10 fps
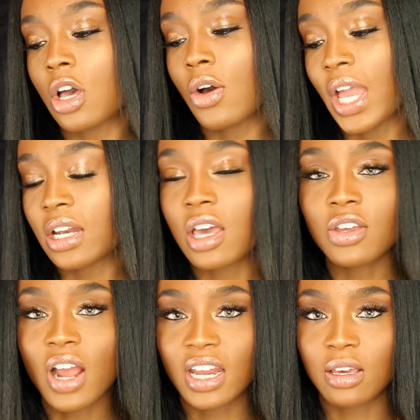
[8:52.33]
So
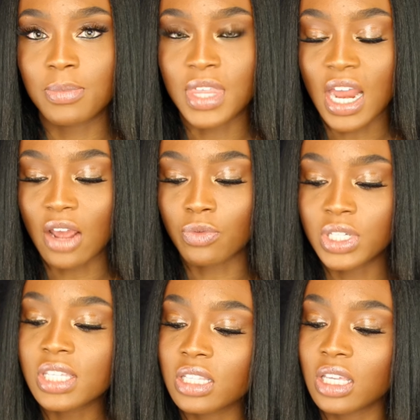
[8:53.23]
another item that I
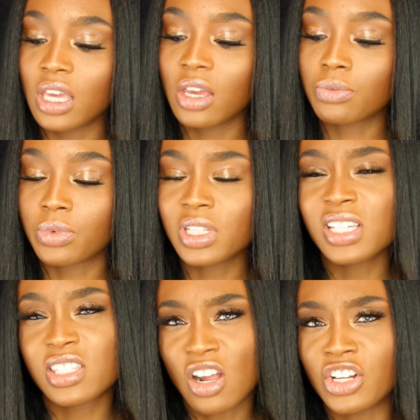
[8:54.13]
recently
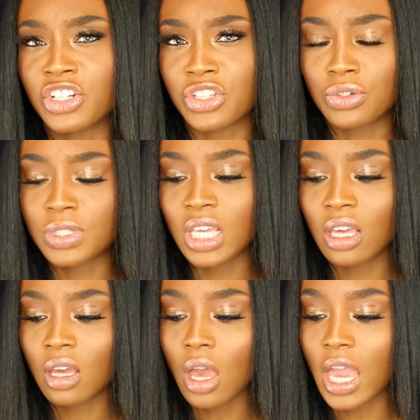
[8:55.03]
really started
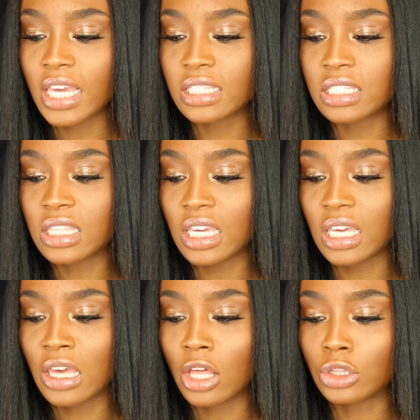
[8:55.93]
using is
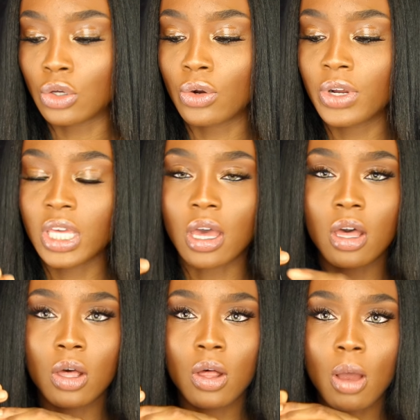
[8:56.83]
the
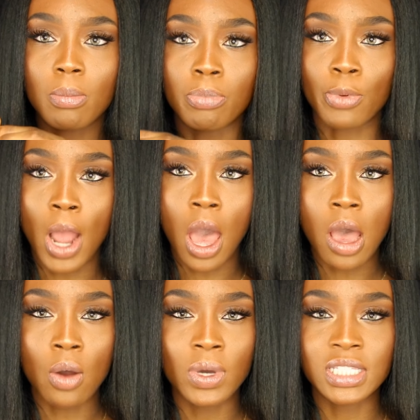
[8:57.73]
L'Oreal
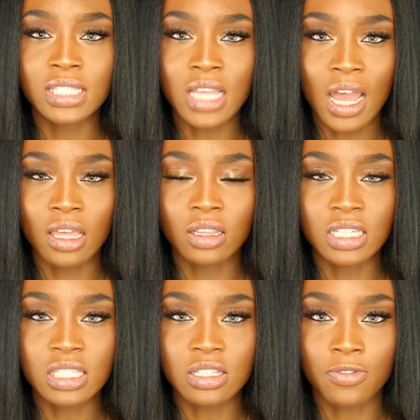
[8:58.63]
Brow Stylist